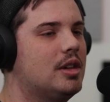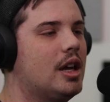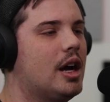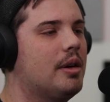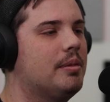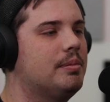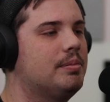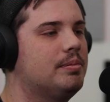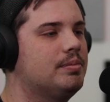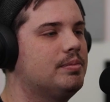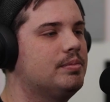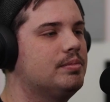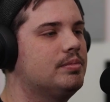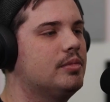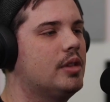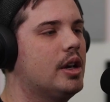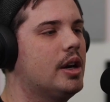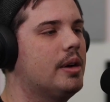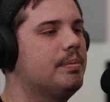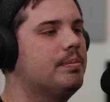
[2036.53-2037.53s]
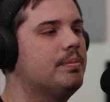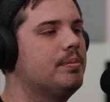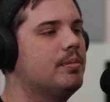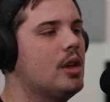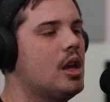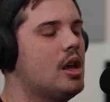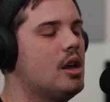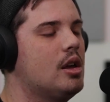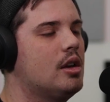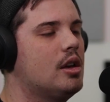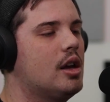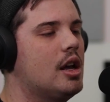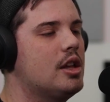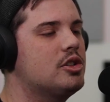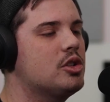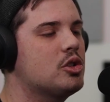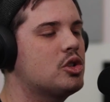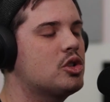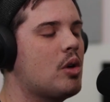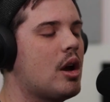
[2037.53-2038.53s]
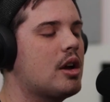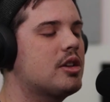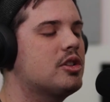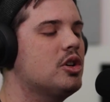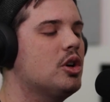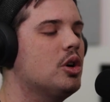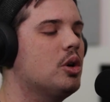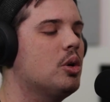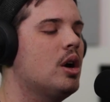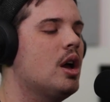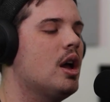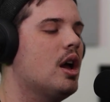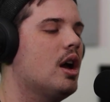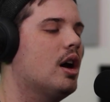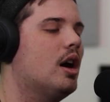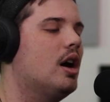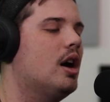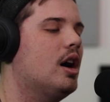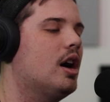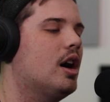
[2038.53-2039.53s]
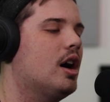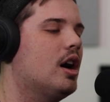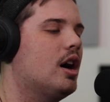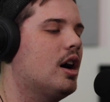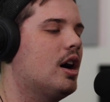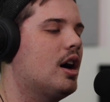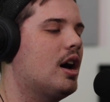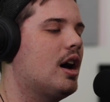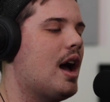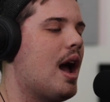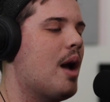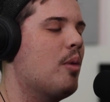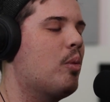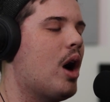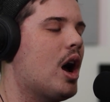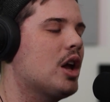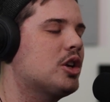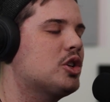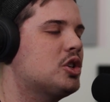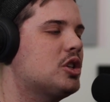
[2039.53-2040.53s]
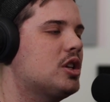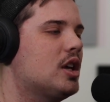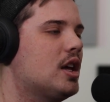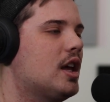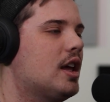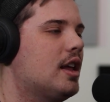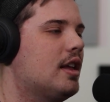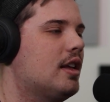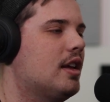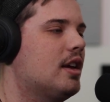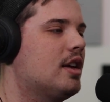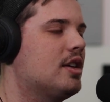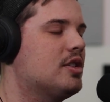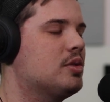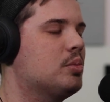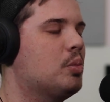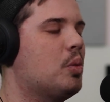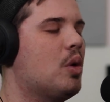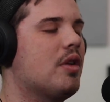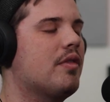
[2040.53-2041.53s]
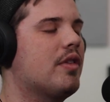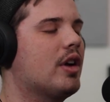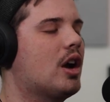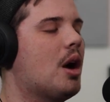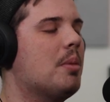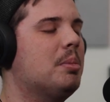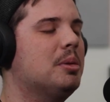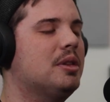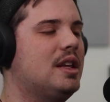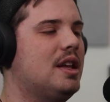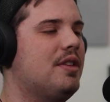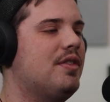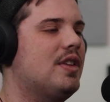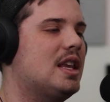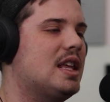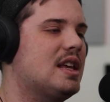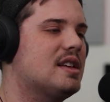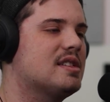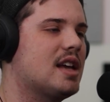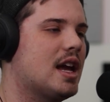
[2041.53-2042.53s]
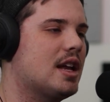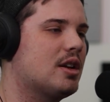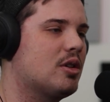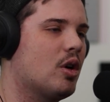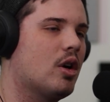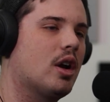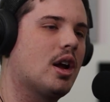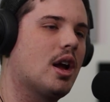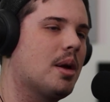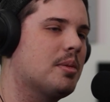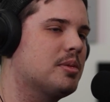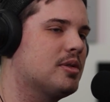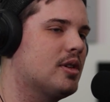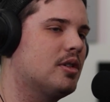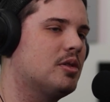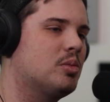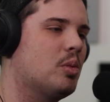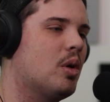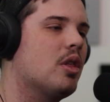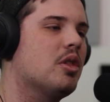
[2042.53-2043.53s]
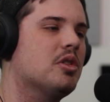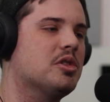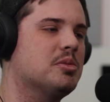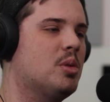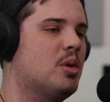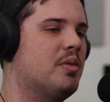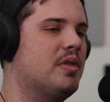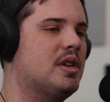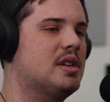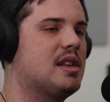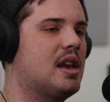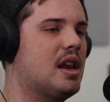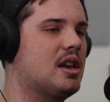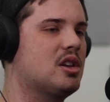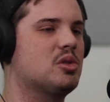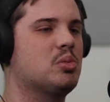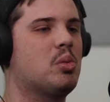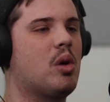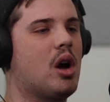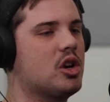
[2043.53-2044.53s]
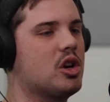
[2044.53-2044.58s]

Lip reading: Yeah. Yeah. And so Shrek 2, I watched it. It's one of a couple DVDs I had growing up. So it's one of those movies that I just